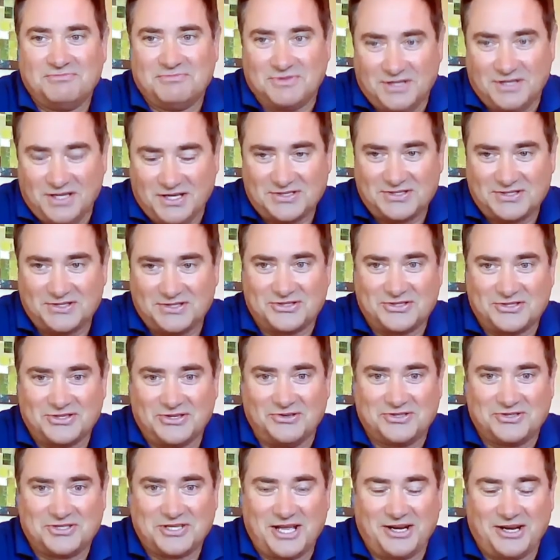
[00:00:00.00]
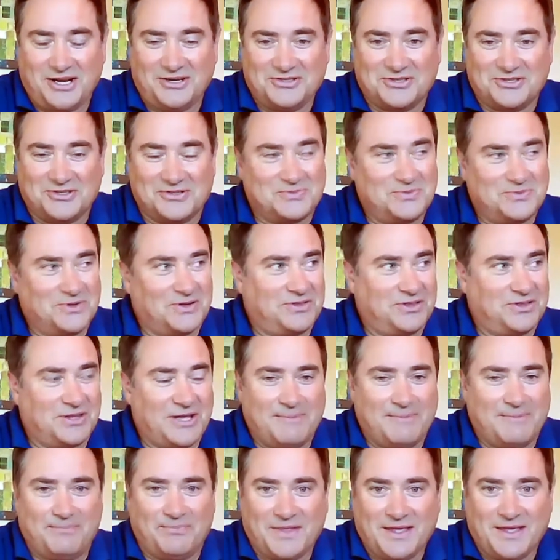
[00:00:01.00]
Yes, there's new challenges with
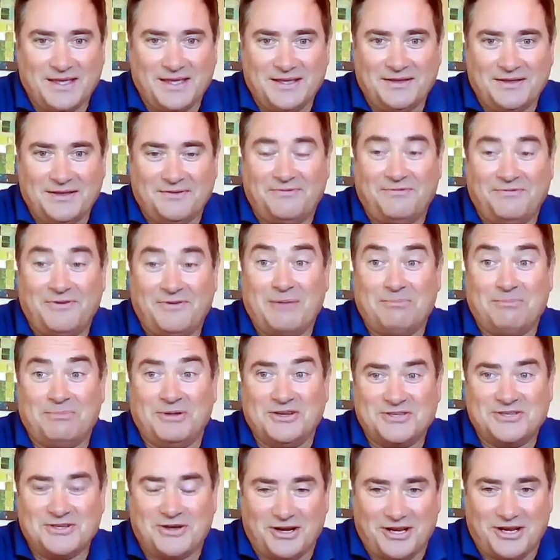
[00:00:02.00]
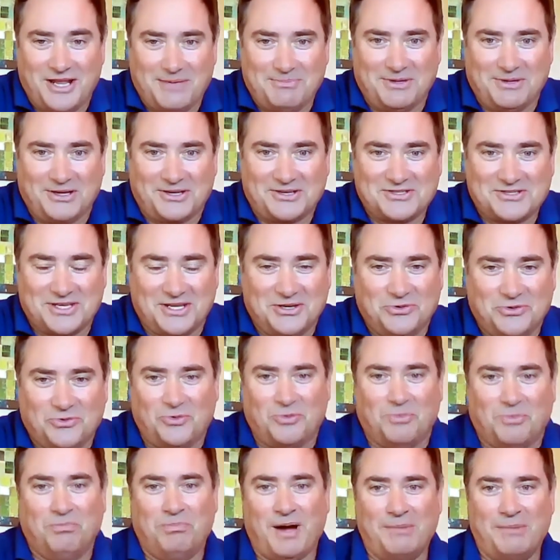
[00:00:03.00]
family dynamics and
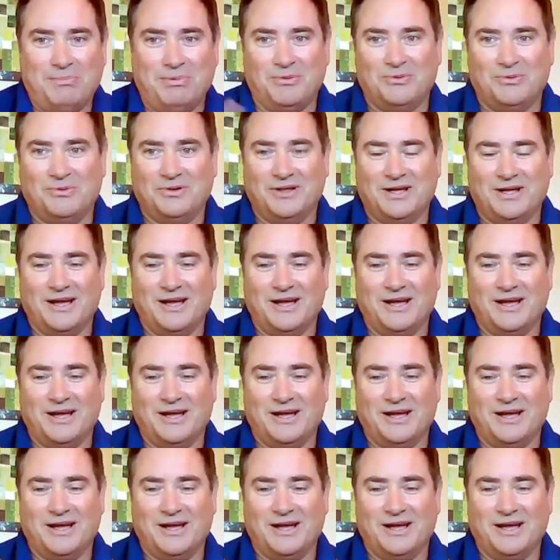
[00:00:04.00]
your bubble,